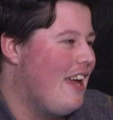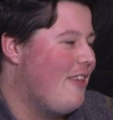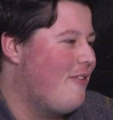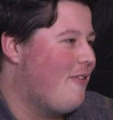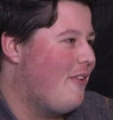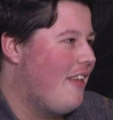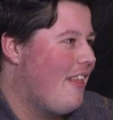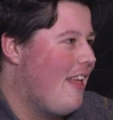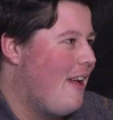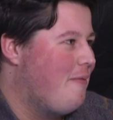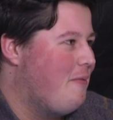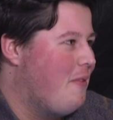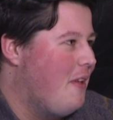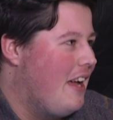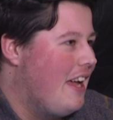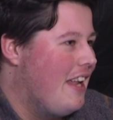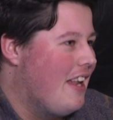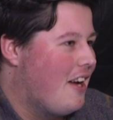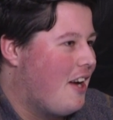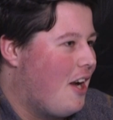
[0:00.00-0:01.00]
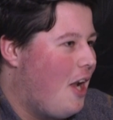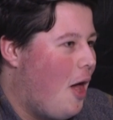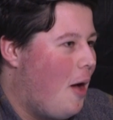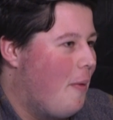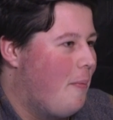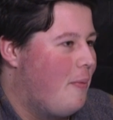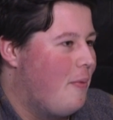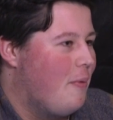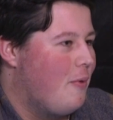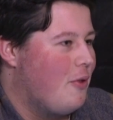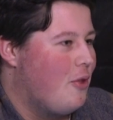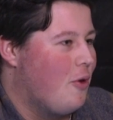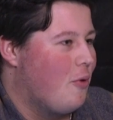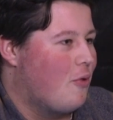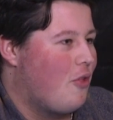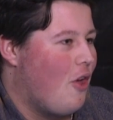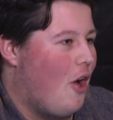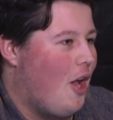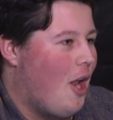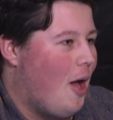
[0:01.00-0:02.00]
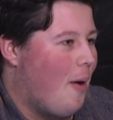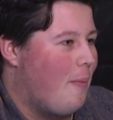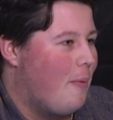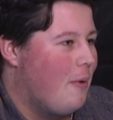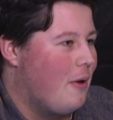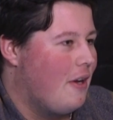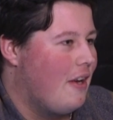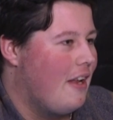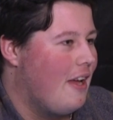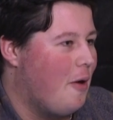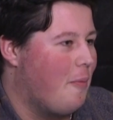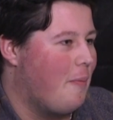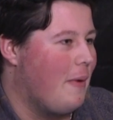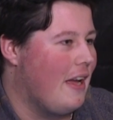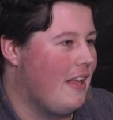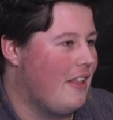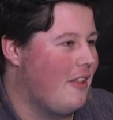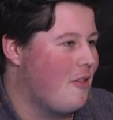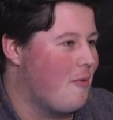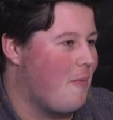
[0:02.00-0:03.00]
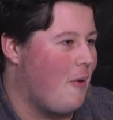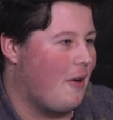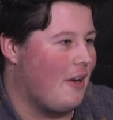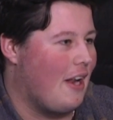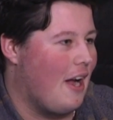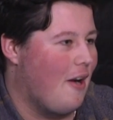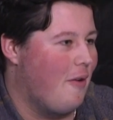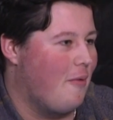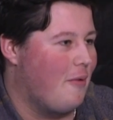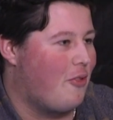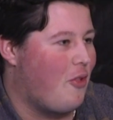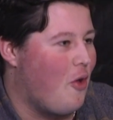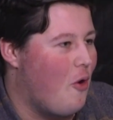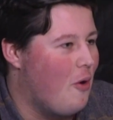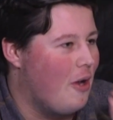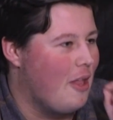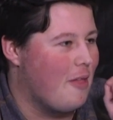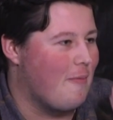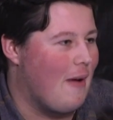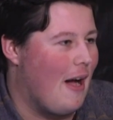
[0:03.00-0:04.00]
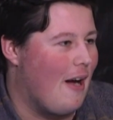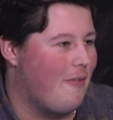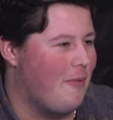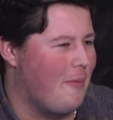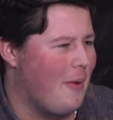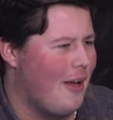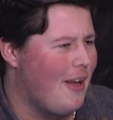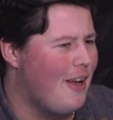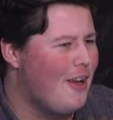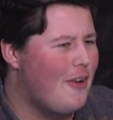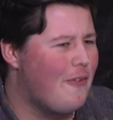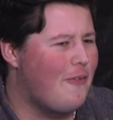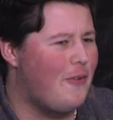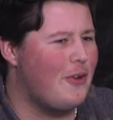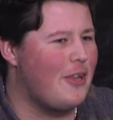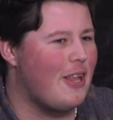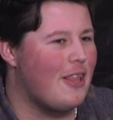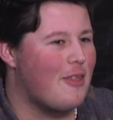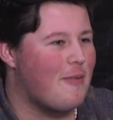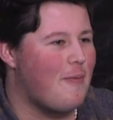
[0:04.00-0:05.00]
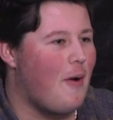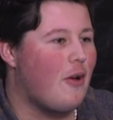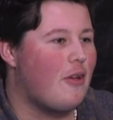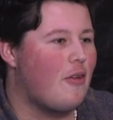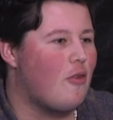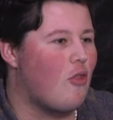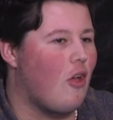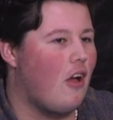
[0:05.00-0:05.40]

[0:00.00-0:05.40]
No, he's one of them that in a club you'll turn up and he'll be in the smoking area with 2 in his mouth. You're like, I thought you didn't smoke.